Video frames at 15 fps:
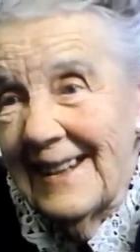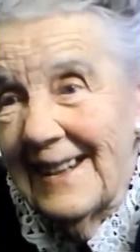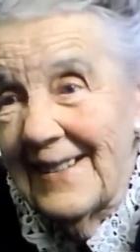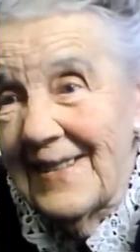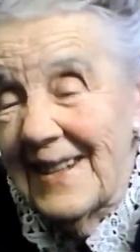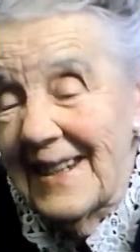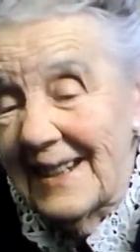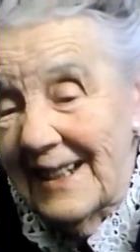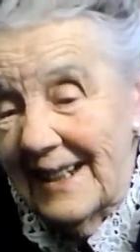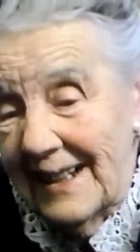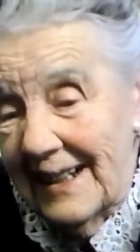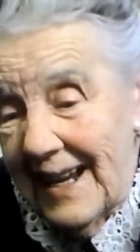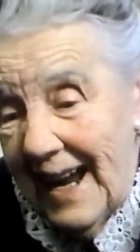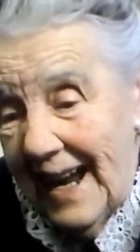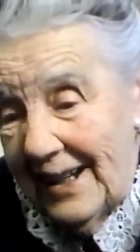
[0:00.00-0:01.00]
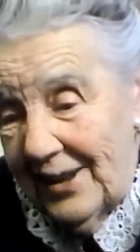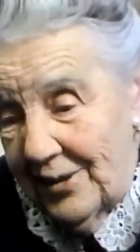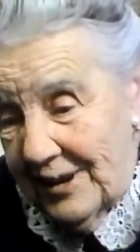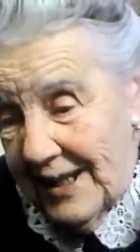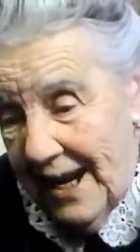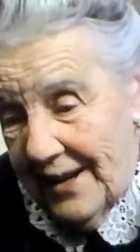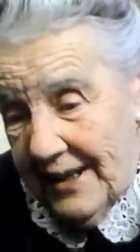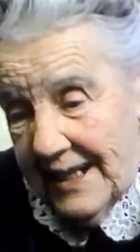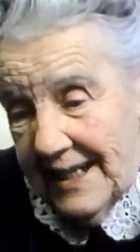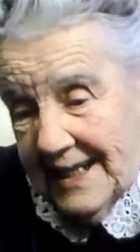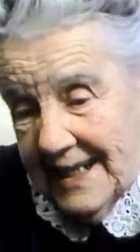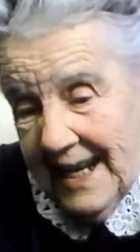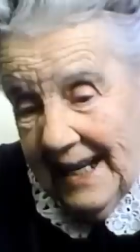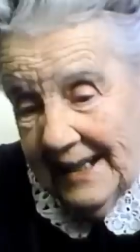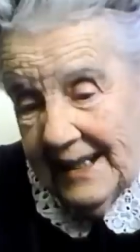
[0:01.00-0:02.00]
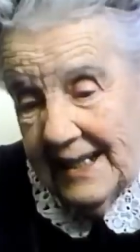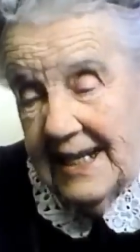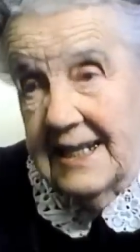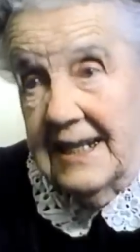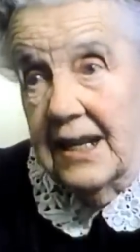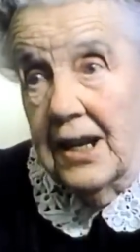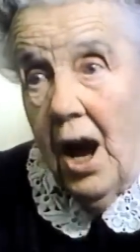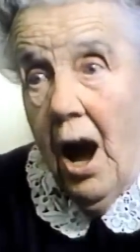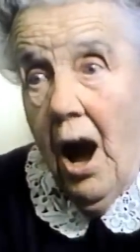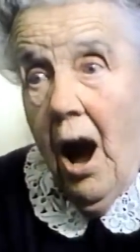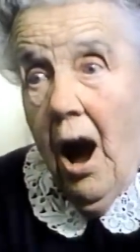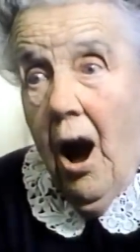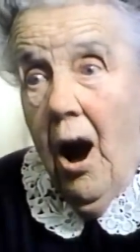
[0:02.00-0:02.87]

And then little Guy looked down at his hand and he said, oh,